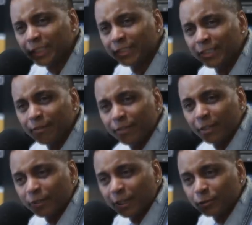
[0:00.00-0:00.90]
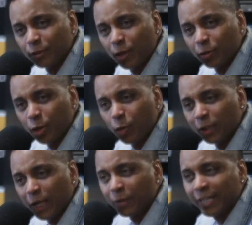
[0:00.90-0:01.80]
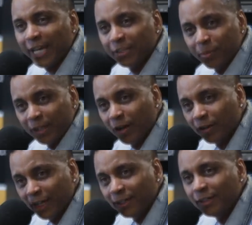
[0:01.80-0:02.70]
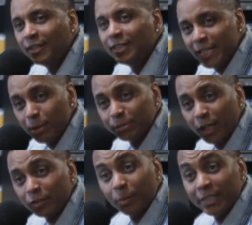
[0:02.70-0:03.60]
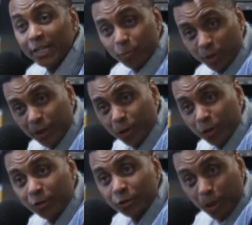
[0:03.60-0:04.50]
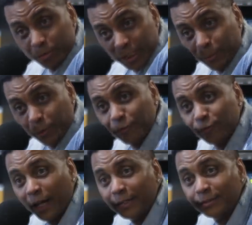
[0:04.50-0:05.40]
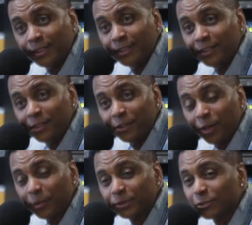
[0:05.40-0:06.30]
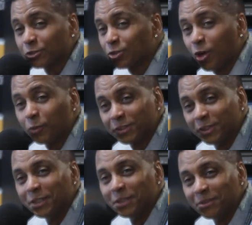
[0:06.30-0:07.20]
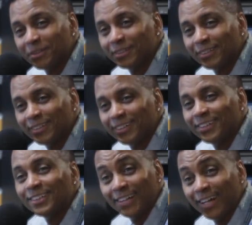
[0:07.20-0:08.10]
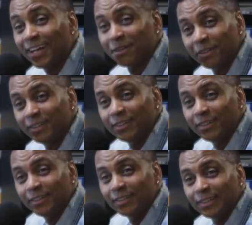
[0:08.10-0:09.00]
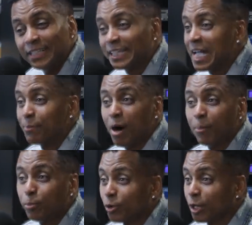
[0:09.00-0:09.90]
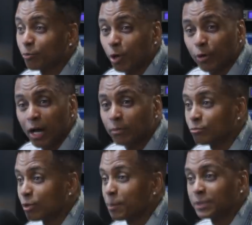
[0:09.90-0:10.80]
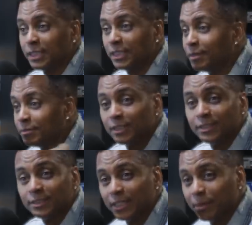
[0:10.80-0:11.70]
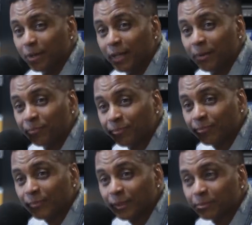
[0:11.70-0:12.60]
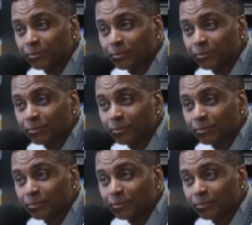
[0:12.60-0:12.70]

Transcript: I did an event out there not too long ago with like yeah. with Candyman and all that. Dope. He was out there, but he had to roll out early because y'all was hopping on a flight. You know what I'm saying? See how, always how you show love though? Yeah. They pull up. He came out, pulled up, rolled out, represented, did his thing, man. Baby he pulled up. Hey,